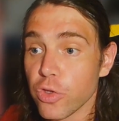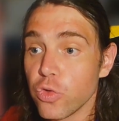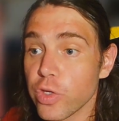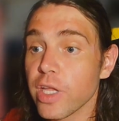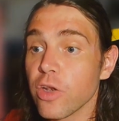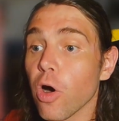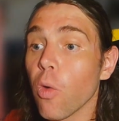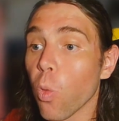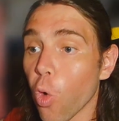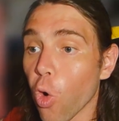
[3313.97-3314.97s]
You
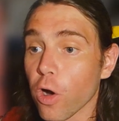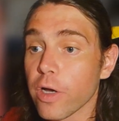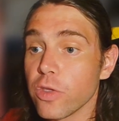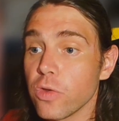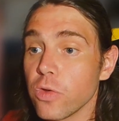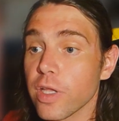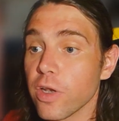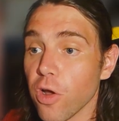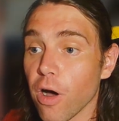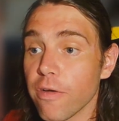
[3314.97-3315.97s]
cannot walk, you
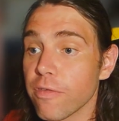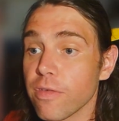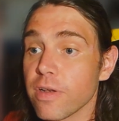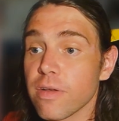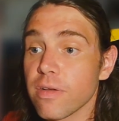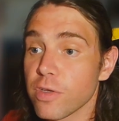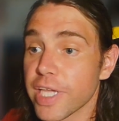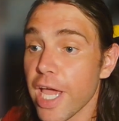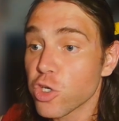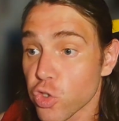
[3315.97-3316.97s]
cannot
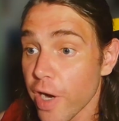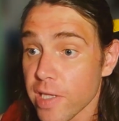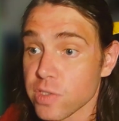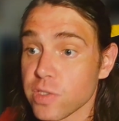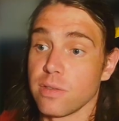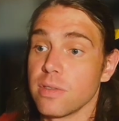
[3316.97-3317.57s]
get dressed.